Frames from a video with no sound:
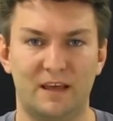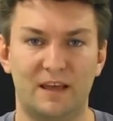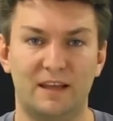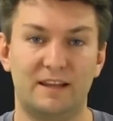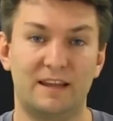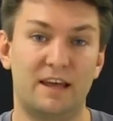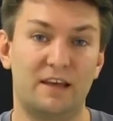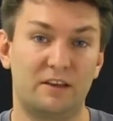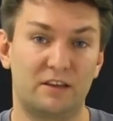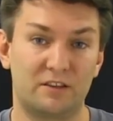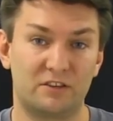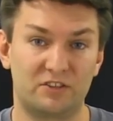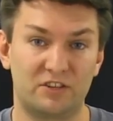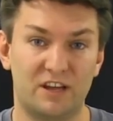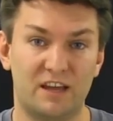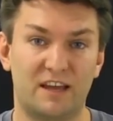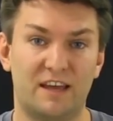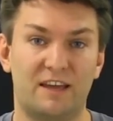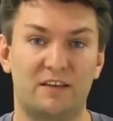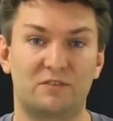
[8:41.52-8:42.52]
Now you can
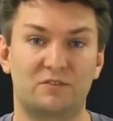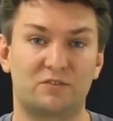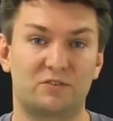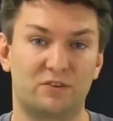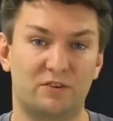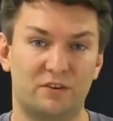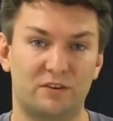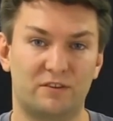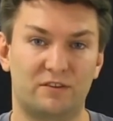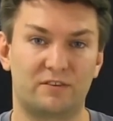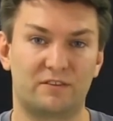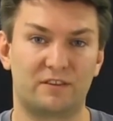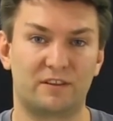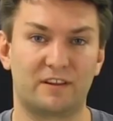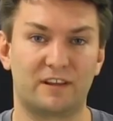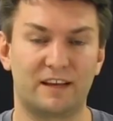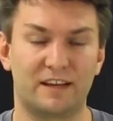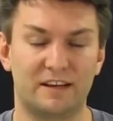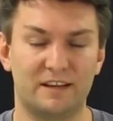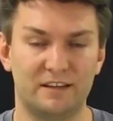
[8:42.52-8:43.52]
check how circular the
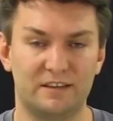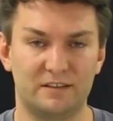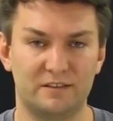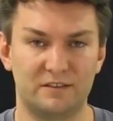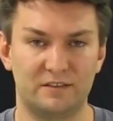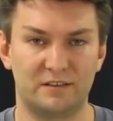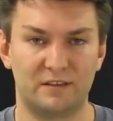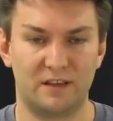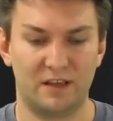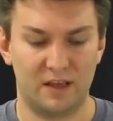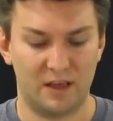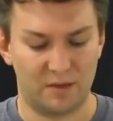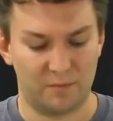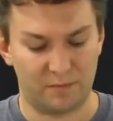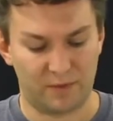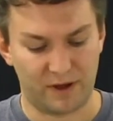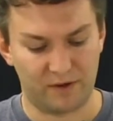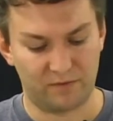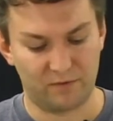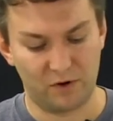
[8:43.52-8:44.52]
light is
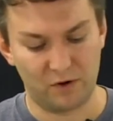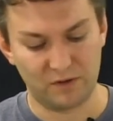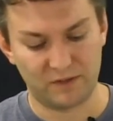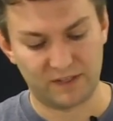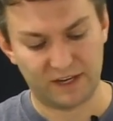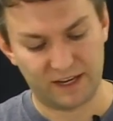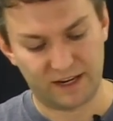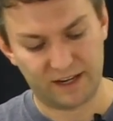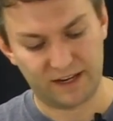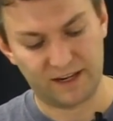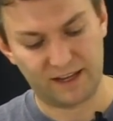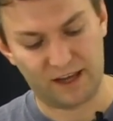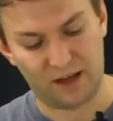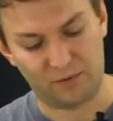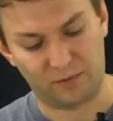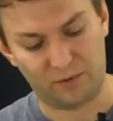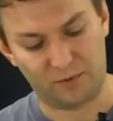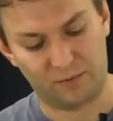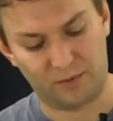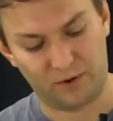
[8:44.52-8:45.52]
by rotating the
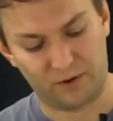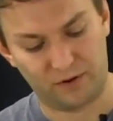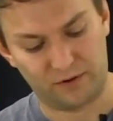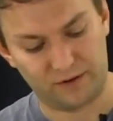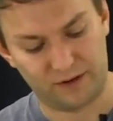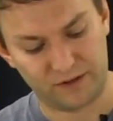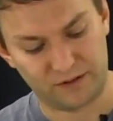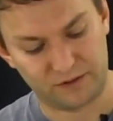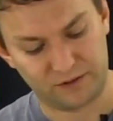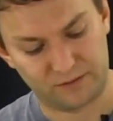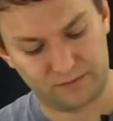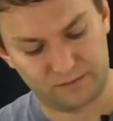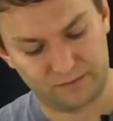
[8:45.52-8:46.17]
output polarizer.